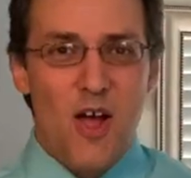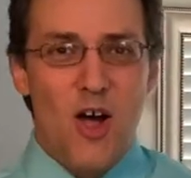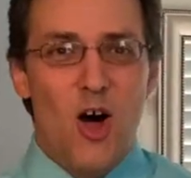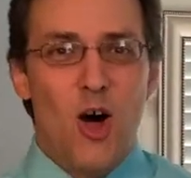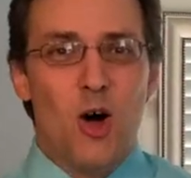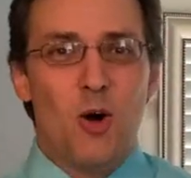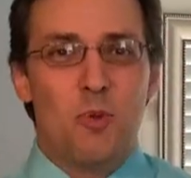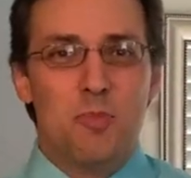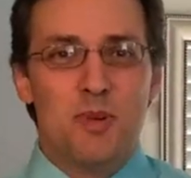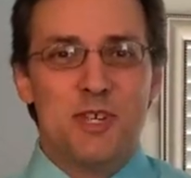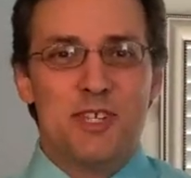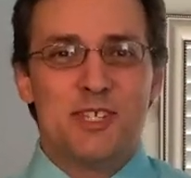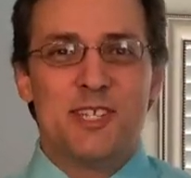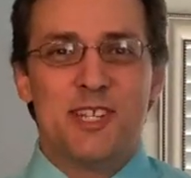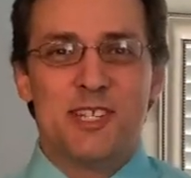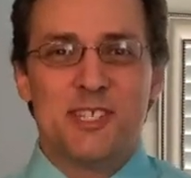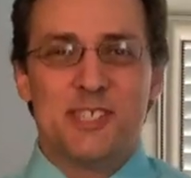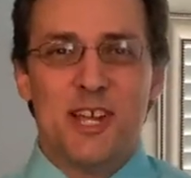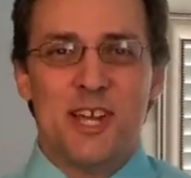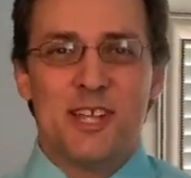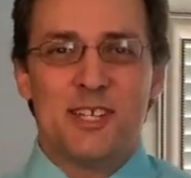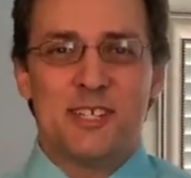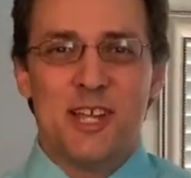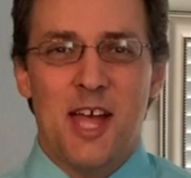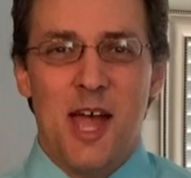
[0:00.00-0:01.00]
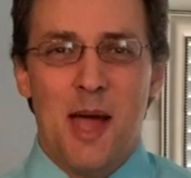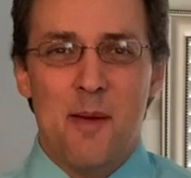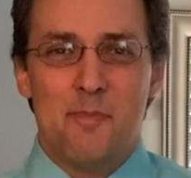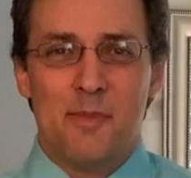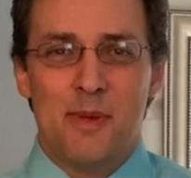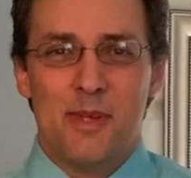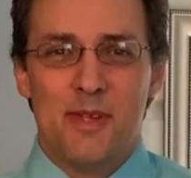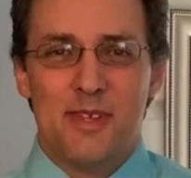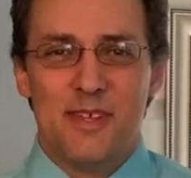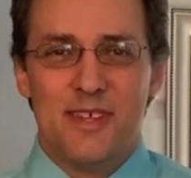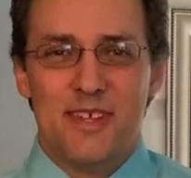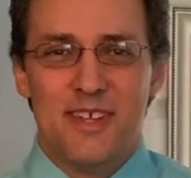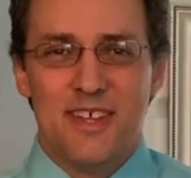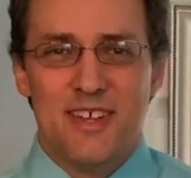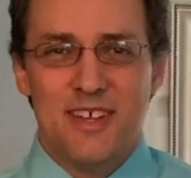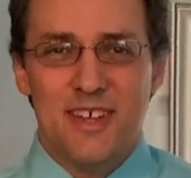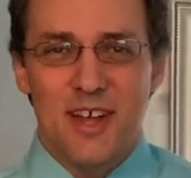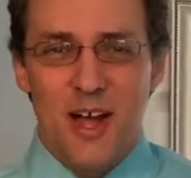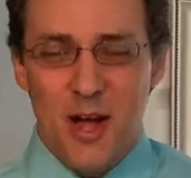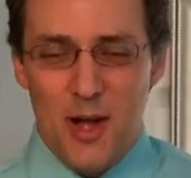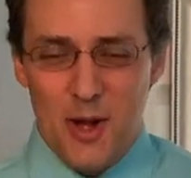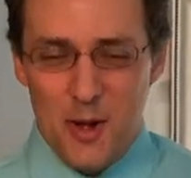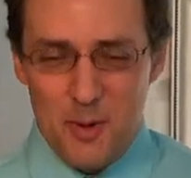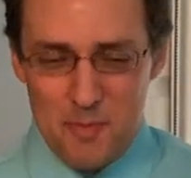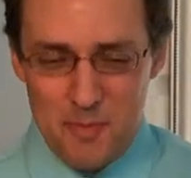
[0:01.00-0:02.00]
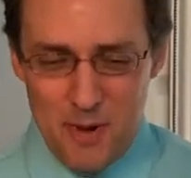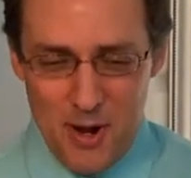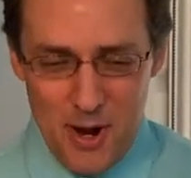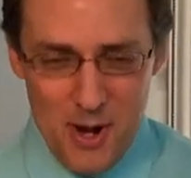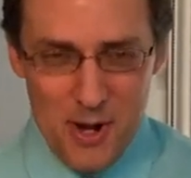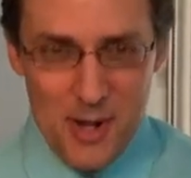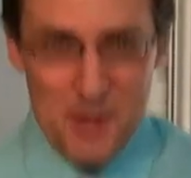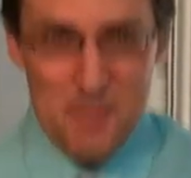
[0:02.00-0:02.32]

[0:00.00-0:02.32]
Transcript: All business on top, all party